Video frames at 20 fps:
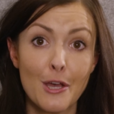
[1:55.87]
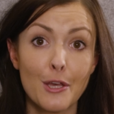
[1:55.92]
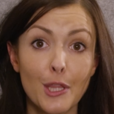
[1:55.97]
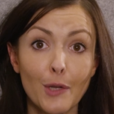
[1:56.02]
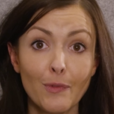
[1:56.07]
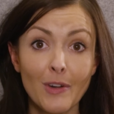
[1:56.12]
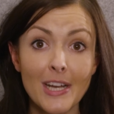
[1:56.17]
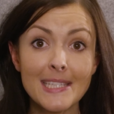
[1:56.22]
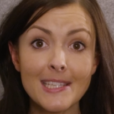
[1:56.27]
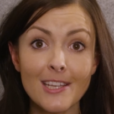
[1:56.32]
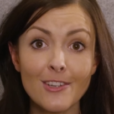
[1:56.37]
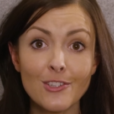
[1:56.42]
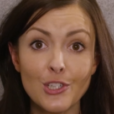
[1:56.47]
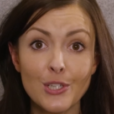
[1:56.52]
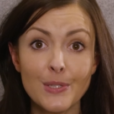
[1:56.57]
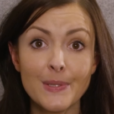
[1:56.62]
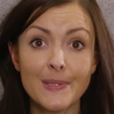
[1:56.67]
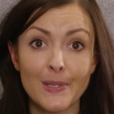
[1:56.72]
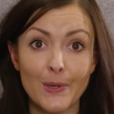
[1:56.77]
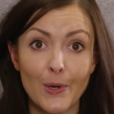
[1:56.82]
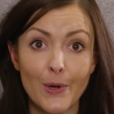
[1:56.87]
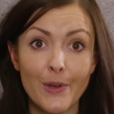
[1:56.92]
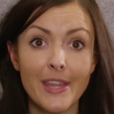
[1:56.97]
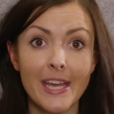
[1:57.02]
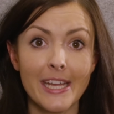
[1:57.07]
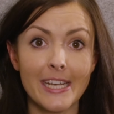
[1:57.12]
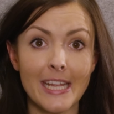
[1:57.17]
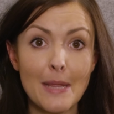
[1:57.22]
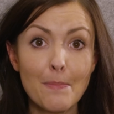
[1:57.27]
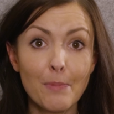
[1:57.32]
The researchers saw
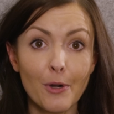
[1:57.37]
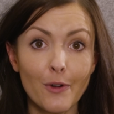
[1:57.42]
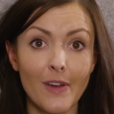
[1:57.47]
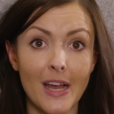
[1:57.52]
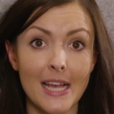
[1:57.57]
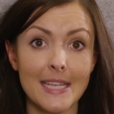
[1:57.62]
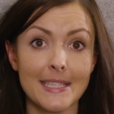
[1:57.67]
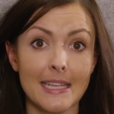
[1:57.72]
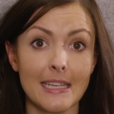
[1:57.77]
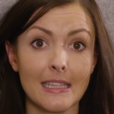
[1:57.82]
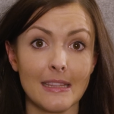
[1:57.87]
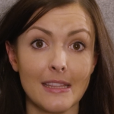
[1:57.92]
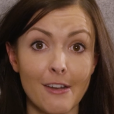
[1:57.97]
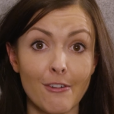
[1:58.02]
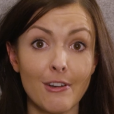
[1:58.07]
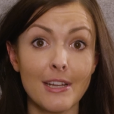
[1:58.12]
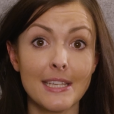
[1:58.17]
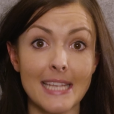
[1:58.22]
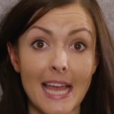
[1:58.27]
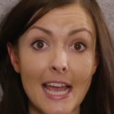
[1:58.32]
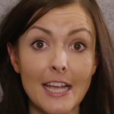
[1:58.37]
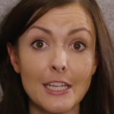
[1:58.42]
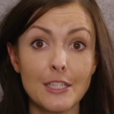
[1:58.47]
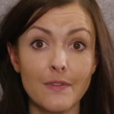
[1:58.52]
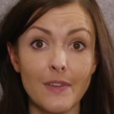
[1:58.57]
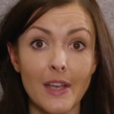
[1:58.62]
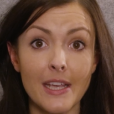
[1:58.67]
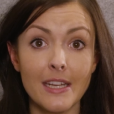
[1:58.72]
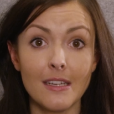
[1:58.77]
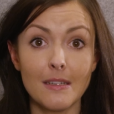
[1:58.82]
that improvising lyrics
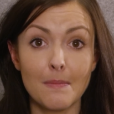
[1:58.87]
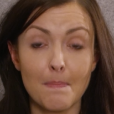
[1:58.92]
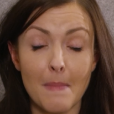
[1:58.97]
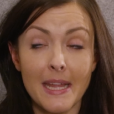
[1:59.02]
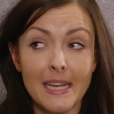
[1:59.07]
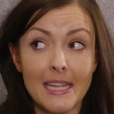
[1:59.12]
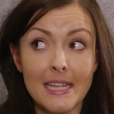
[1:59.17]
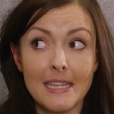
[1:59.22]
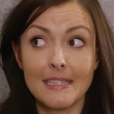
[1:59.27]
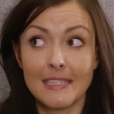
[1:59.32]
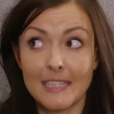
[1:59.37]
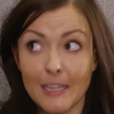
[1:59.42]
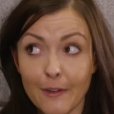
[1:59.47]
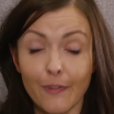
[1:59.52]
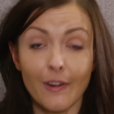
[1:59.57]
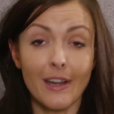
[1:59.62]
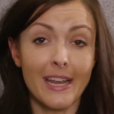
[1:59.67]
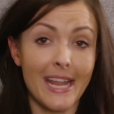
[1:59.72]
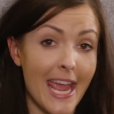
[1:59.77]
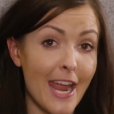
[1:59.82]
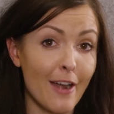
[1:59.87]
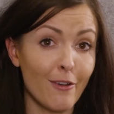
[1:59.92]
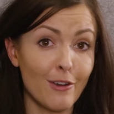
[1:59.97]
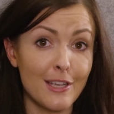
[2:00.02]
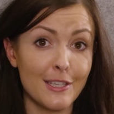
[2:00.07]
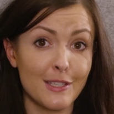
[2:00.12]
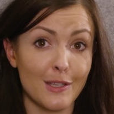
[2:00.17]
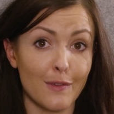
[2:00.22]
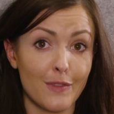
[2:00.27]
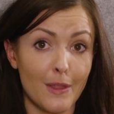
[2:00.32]
activated many different
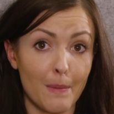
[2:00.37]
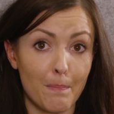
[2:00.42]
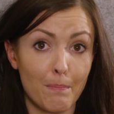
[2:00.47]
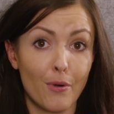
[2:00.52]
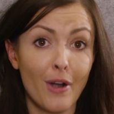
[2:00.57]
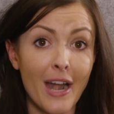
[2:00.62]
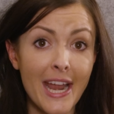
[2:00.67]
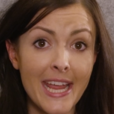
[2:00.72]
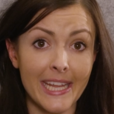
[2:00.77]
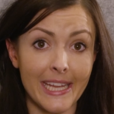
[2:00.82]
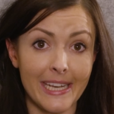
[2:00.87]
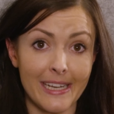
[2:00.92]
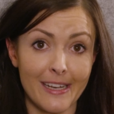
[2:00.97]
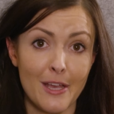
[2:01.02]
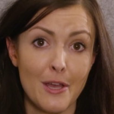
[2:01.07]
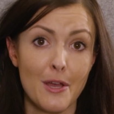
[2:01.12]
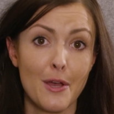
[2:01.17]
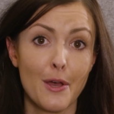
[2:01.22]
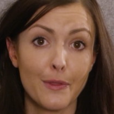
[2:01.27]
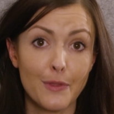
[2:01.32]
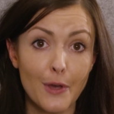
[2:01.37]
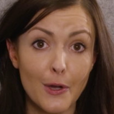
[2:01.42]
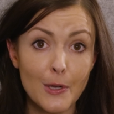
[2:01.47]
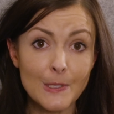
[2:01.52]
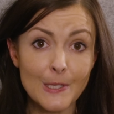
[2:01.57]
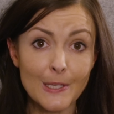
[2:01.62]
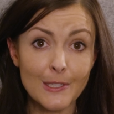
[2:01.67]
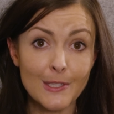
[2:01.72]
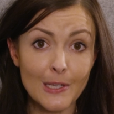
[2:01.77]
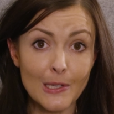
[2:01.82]
areas of the brain,
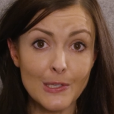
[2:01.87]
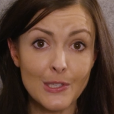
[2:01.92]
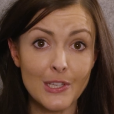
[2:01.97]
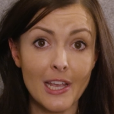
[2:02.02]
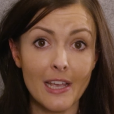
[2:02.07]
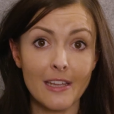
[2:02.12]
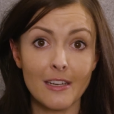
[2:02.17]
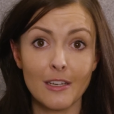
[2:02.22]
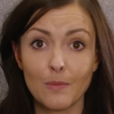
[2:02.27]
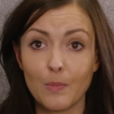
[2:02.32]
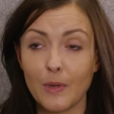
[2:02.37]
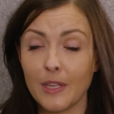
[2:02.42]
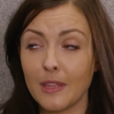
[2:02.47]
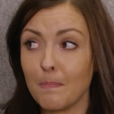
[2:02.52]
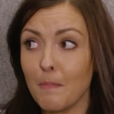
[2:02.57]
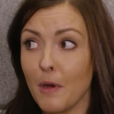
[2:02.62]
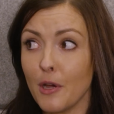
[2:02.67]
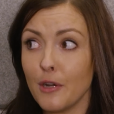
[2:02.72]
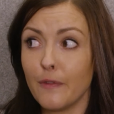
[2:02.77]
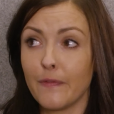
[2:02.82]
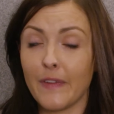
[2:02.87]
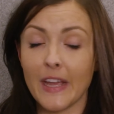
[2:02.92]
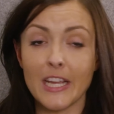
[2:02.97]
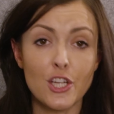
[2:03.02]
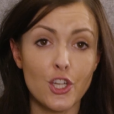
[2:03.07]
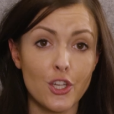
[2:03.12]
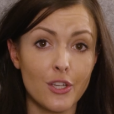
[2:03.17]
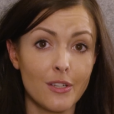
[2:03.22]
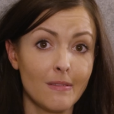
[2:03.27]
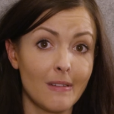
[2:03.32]
those associated with
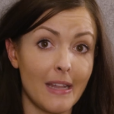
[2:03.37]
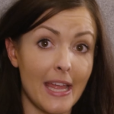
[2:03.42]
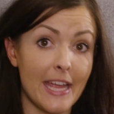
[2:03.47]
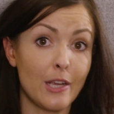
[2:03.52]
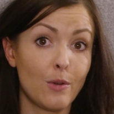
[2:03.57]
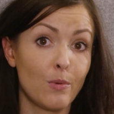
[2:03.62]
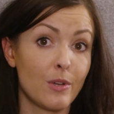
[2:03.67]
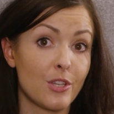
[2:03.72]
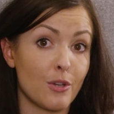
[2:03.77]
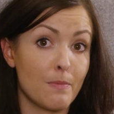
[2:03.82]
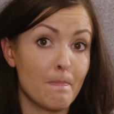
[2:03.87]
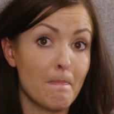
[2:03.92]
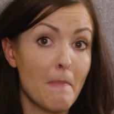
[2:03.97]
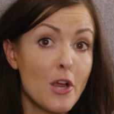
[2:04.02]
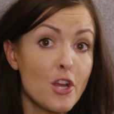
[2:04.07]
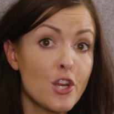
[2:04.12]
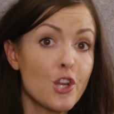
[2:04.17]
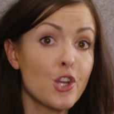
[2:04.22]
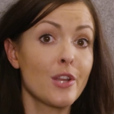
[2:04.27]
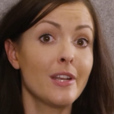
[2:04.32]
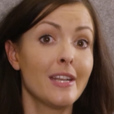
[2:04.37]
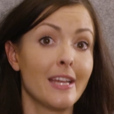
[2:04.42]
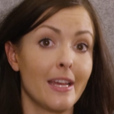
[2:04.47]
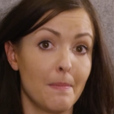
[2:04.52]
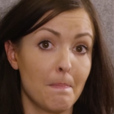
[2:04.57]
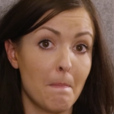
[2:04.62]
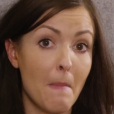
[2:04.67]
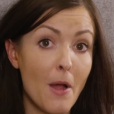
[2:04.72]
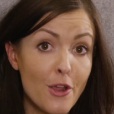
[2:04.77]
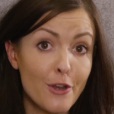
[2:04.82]
motivation, language emotion,
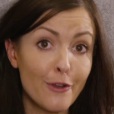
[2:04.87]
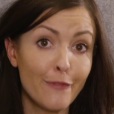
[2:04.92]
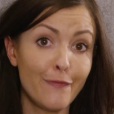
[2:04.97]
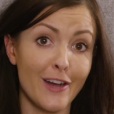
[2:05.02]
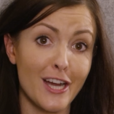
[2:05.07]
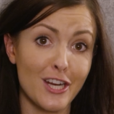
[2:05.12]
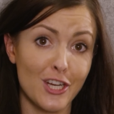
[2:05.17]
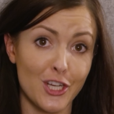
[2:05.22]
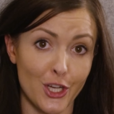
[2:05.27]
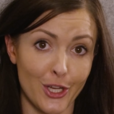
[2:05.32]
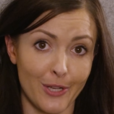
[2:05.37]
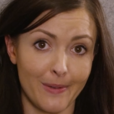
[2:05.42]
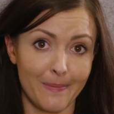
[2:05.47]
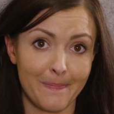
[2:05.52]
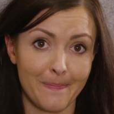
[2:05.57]
and motor function.